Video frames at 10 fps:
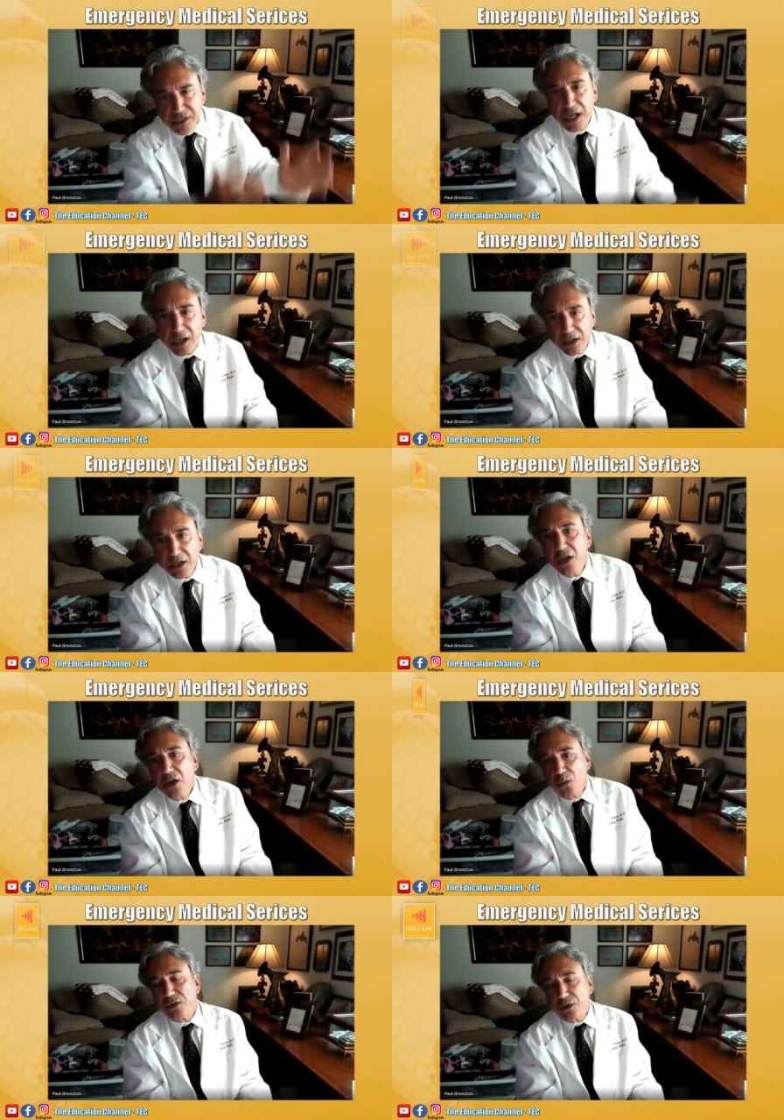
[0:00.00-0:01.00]
done
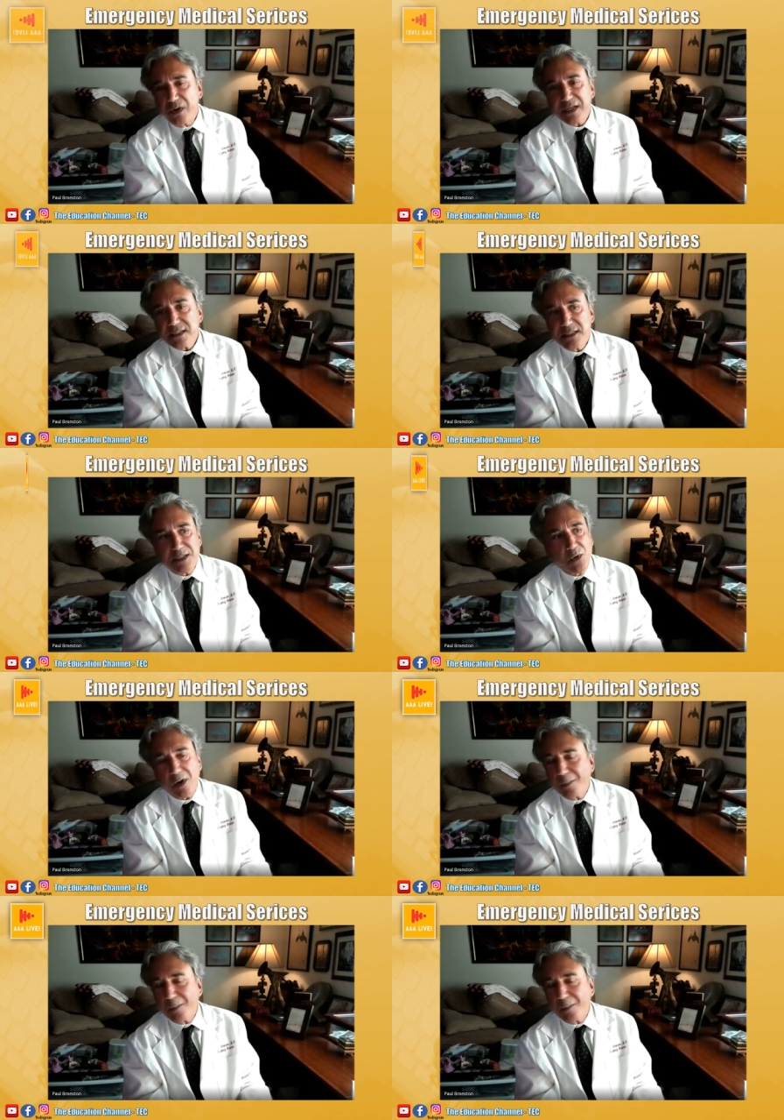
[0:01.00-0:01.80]
with your residency program,